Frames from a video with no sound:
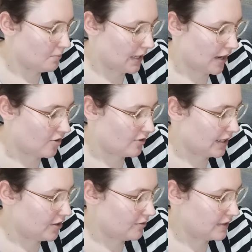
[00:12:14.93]
But yeah, all
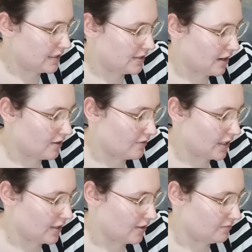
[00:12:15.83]
I know is it's kind of
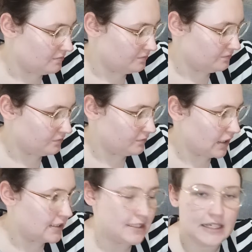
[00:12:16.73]
like a
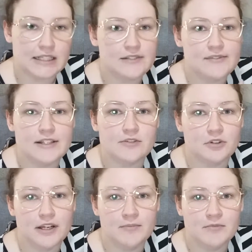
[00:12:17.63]
detective-y
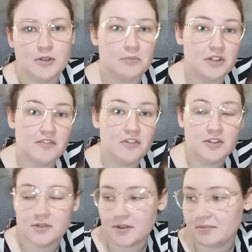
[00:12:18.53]
story, so I'm looking
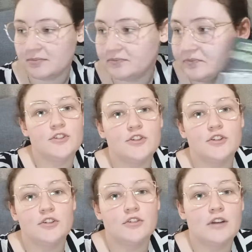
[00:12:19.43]
forward to it.
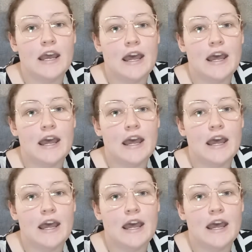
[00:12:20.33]
To